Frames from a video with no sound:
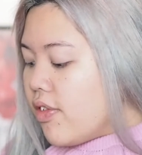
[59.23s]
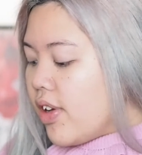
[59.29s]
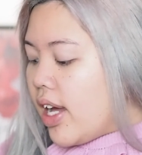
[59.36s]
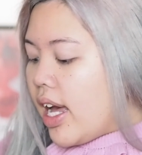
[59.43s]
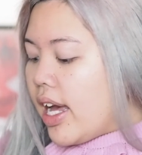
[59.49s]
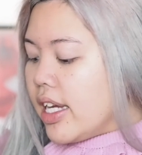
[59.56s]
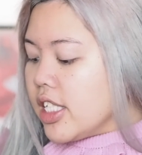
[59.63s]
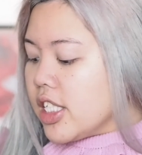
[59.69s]
For
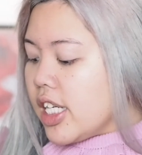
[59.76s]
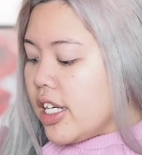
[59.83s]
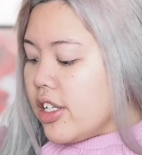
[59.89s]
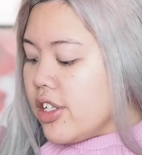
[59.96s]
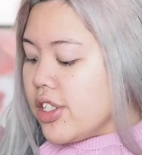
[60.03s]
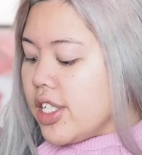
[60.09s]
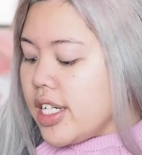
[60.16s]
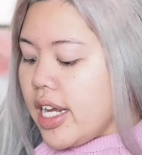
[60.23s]

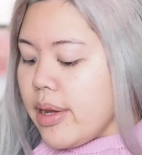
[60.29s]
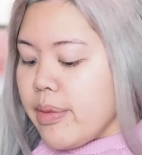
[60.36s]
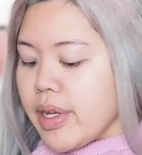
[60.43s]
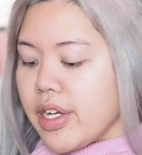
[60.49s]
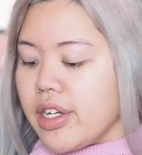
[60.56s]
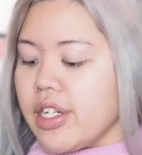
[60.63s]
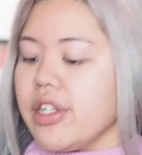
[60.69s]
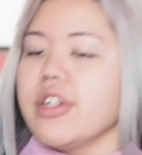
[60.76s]
eyeshadow today we're
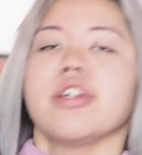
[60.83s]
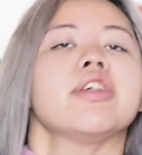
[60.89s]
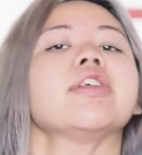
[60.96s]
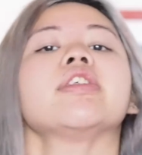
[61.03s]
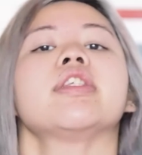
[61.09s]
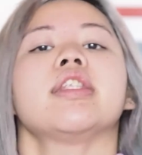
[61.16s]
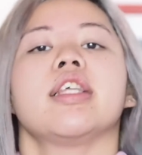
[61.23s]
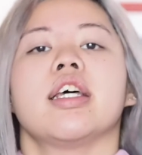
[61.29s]
going to
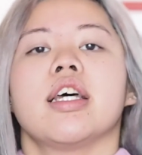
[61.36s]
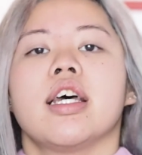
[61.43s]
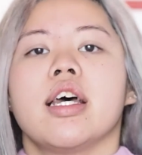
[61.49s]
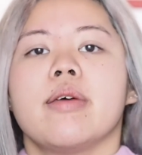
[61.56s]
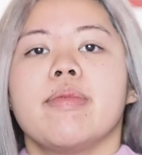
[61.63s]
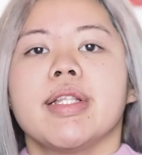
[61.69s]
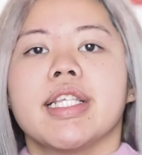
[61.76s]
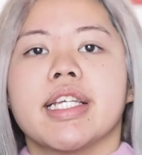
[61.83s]
use the
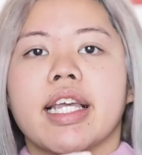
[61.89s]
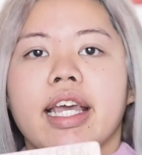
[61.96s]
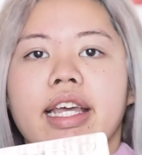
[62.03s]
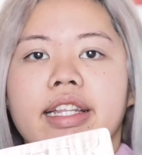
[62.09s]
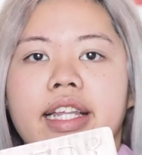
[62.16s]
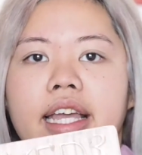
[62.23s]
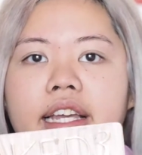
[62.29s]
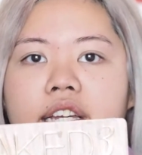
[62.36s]
Urban
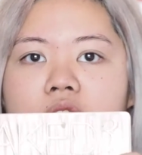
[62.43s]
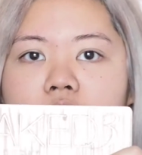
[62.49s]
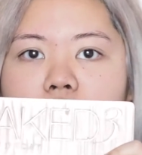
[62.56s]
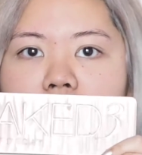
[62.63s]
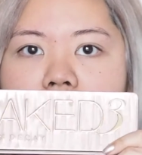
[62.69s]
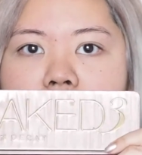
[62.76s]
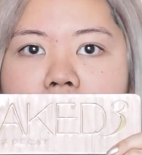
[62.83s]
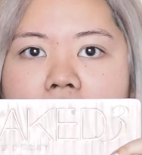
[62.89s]
Decay Naked
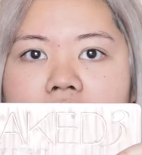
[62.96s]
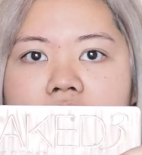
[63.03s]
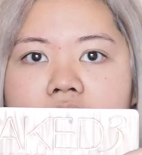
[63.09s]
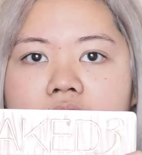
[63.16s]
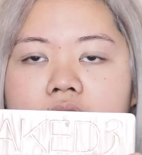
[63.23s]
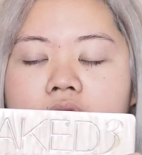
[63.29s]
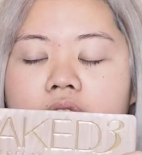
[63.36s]
3 palette,